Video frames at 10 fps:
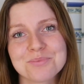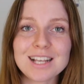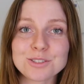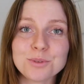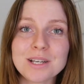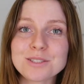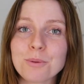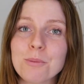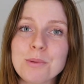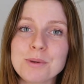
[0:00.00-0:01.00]
As always,
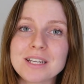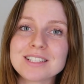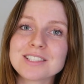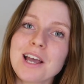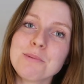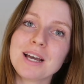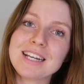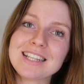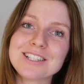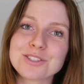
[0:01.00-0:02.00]
we'll be putting a
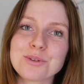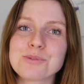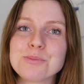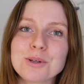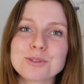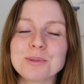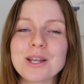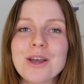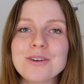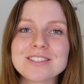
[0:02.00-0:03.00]
timeline in the description box
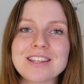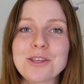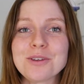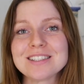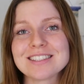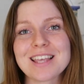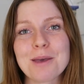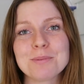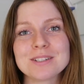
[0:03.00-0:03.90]
below so that you can skip